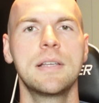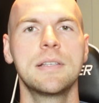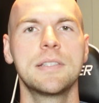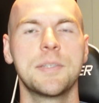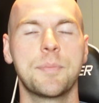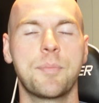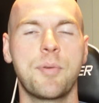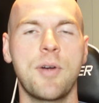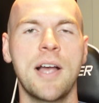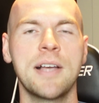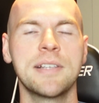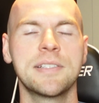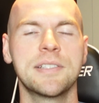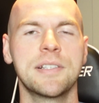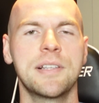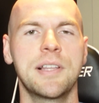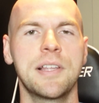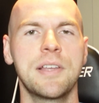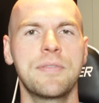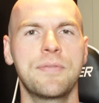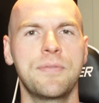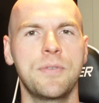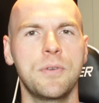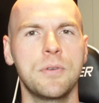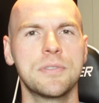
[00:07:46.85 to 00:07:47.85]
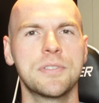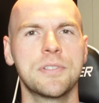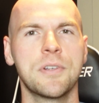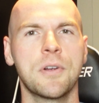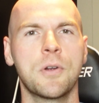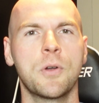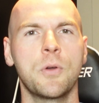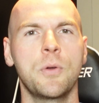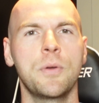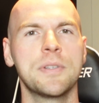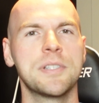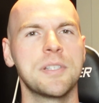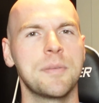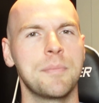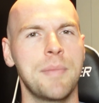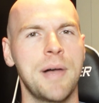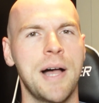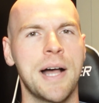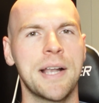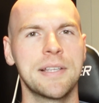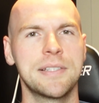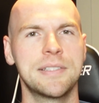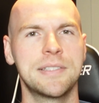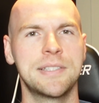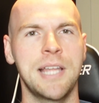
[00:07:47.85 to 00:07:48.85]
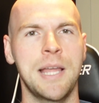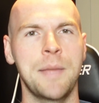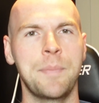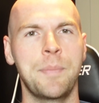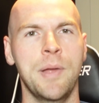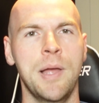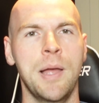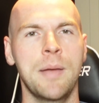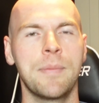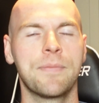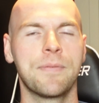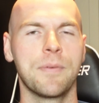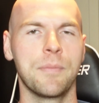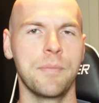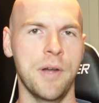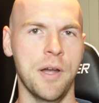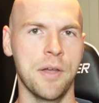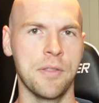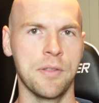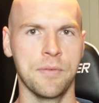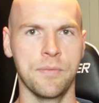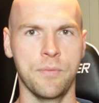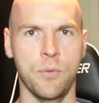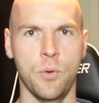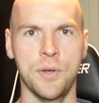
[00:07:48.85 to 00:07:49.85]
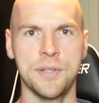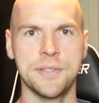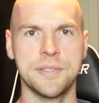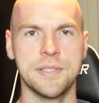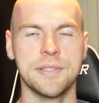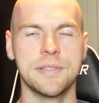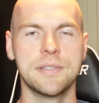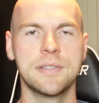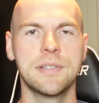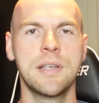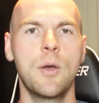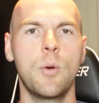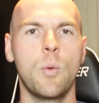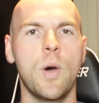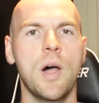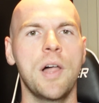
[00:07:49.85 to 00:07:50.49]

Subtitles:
Surprisingly, Full Circle is a modest step up from Other Voices.